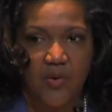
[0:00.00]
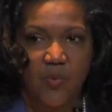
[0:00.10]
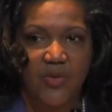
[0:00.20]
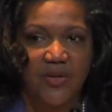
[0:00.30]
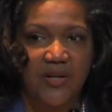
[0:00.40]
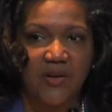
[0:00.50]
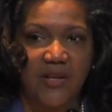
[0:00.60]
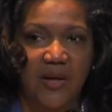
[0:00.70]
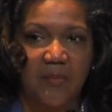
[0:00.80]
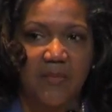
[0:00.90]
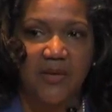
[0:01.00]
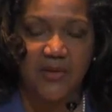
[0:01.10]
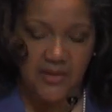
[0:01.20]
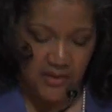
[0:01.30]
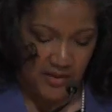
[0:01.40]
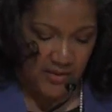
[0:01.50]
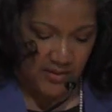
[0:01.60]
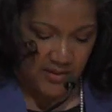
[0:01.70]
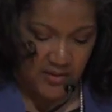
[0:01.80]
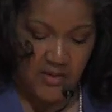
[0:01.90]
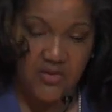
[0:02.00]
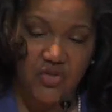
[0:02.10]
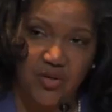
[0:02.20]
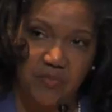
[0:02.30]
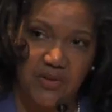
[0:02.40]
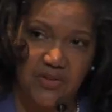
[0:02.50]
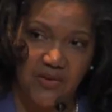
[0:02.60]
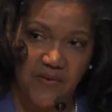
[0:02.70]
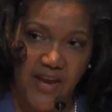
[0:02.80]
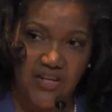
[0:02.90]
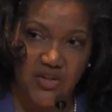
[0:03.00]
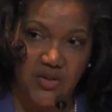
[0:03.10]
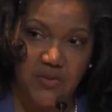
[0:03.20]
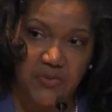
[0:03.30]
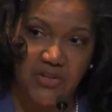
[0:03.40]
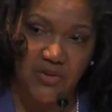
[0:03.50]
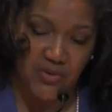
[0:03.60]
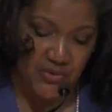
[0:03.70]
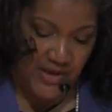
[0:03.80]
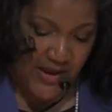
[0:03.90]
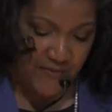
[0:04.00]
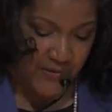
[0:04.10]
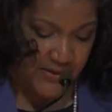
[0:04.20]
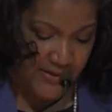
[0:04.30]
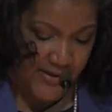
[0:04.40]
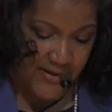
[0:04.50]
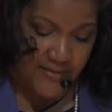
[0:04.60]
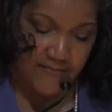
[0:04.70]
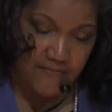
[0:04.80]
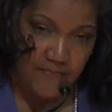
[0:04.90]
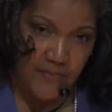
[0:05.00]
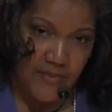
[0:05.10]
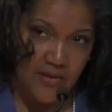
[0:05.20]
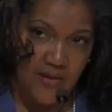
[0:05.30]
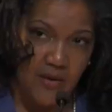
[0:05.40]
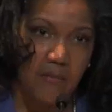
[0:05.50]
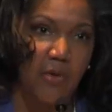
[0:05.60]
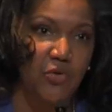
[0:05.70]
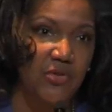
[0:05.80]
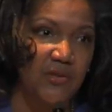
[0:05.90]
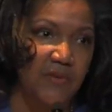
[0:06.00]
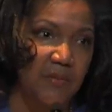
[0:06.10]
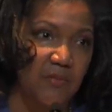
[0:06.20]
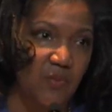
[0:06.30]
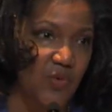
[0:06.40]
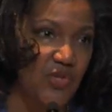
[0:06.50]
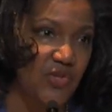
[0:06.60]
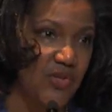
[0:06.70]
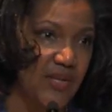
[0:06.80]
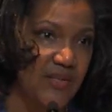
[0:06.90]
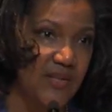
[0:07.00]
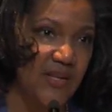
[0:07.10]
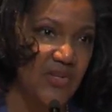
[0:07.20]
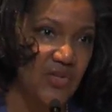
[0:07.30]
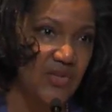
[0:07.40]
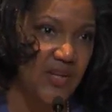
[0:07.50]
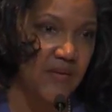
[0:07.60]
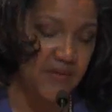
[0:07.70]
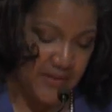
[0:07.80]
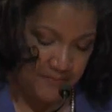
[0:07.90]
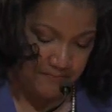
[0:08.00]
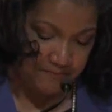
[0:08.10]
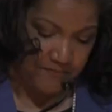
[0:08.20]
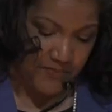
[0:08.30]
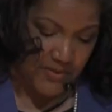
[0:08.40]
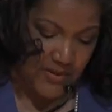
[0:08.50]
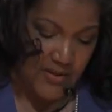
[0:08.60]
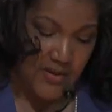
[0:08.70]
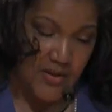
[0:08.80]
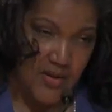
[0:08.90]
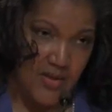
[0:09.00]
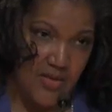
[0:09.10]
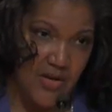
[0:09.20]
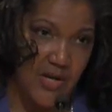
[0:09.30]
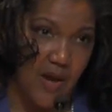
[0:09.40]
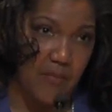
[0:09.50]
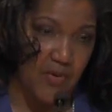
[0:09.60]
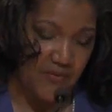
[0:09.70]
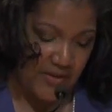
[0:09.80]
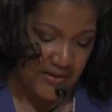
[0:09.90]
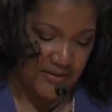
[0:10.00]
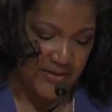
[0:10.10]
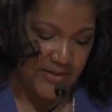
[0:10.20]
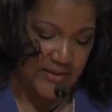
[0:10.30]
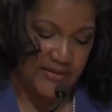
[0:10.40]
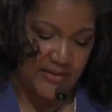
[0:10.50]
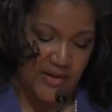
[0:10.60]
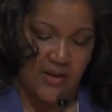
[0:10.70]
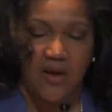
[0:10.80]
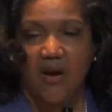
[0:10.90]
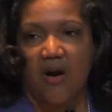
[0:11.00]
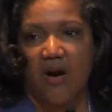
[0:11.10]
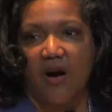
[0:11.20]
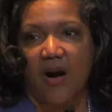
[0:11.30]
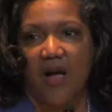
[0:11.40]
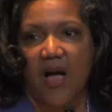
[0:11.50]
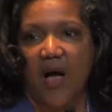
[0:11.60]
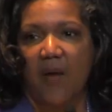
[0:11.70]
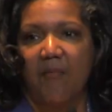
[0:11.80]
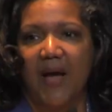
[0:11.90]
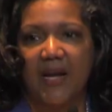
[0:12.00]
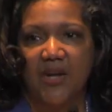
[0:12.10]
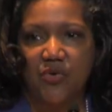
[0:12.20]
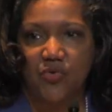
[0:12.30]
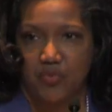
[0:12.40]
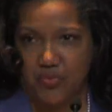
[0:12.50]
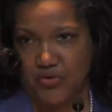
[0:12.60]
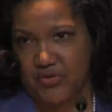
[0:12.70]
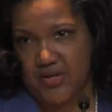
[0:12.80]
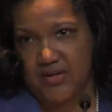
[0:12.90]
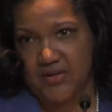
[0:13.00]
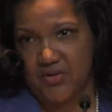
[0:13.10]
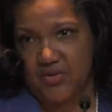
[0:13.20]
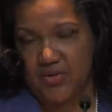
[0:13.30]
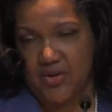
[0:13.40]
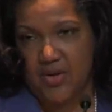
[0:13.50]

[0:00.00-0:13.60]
With nearly 1 million shipments of hazardous materials every day, most of them reach their destination safely. The number of incidents are a minute percentage